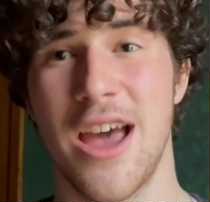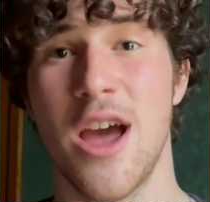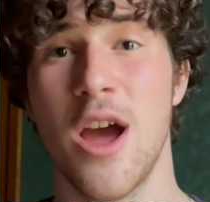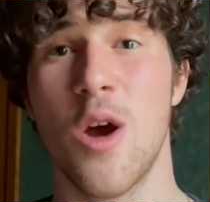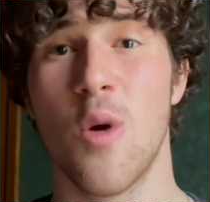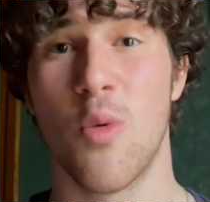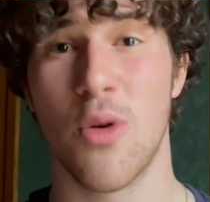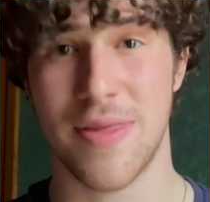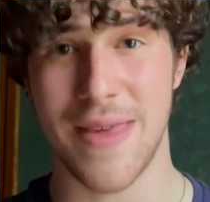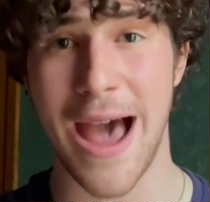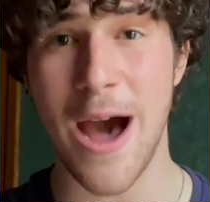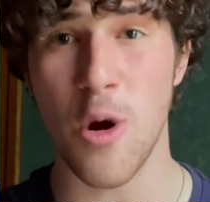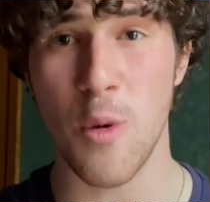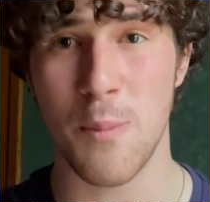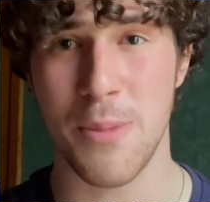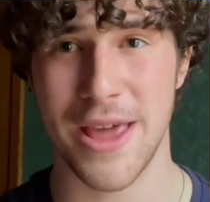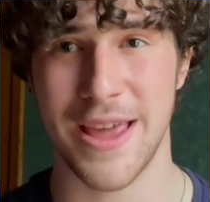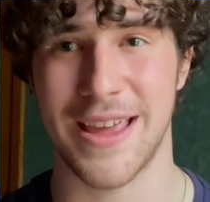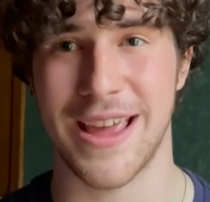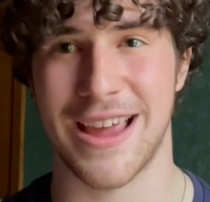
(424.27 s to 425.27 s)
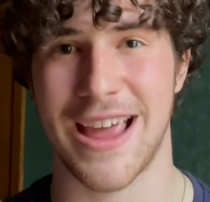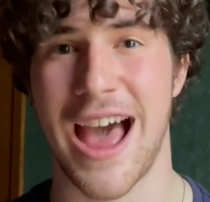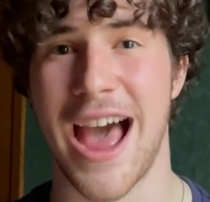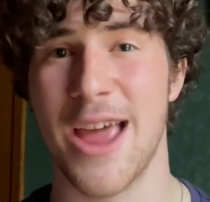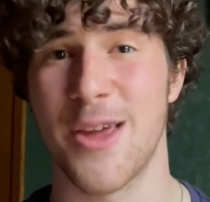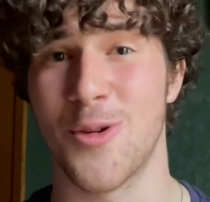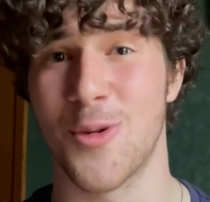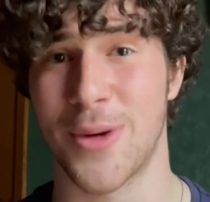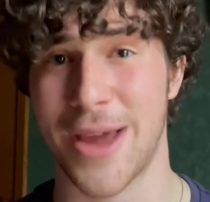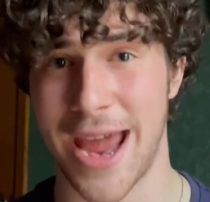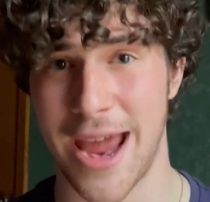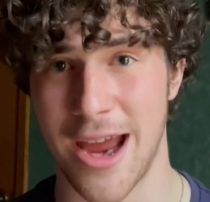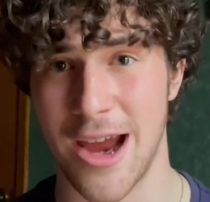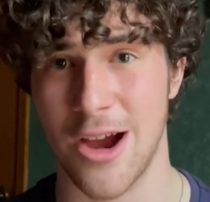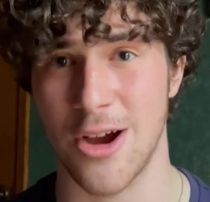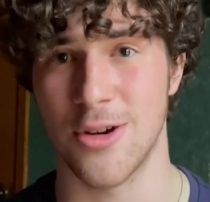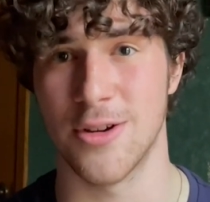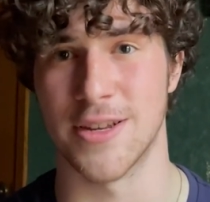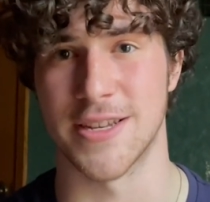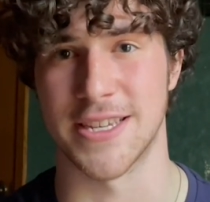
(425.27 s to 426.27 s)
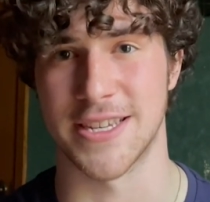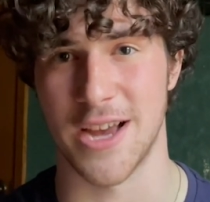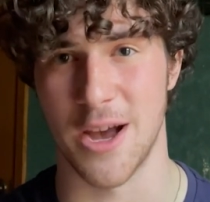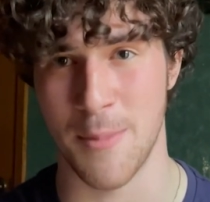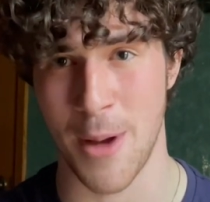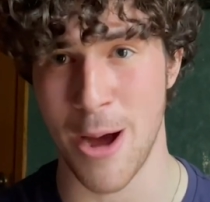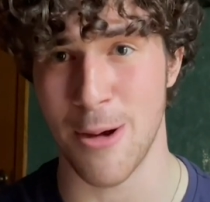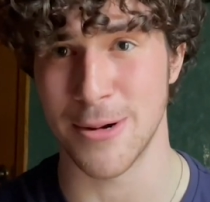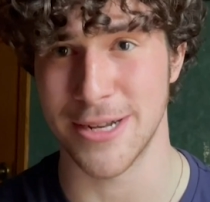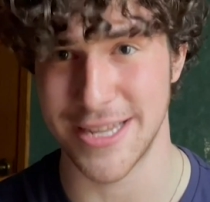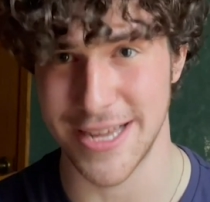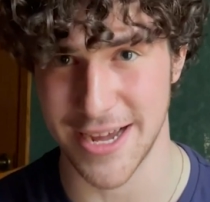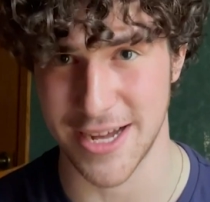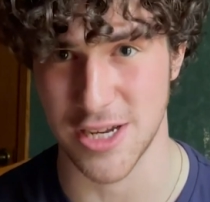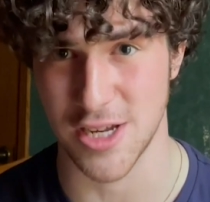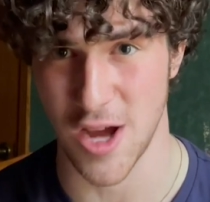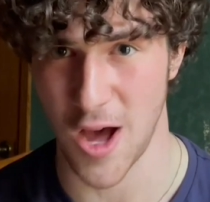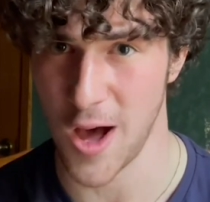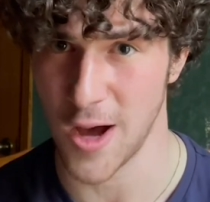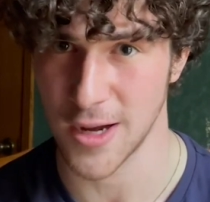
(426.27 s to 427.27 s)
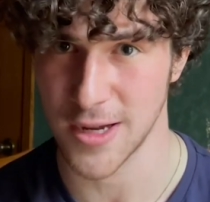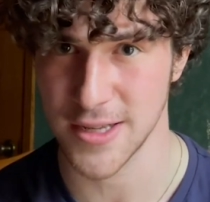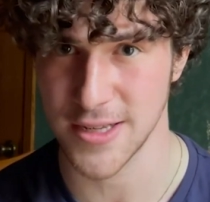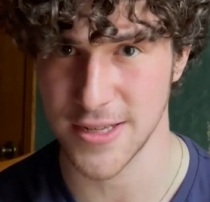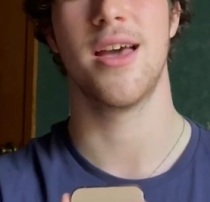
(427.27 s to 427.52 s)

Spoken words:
without being a guy who cares about TikToks.